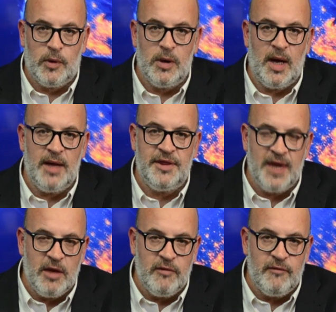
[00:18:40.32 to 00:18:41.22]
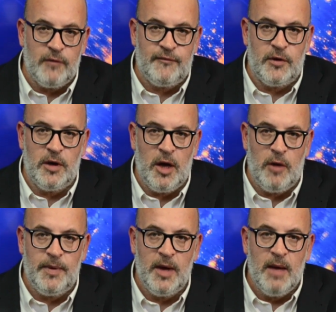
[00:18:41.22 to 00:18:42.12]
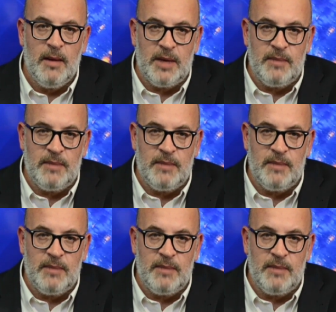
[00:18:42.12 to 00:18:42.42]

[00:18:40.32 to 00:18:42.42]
Paul, I thank you for your help,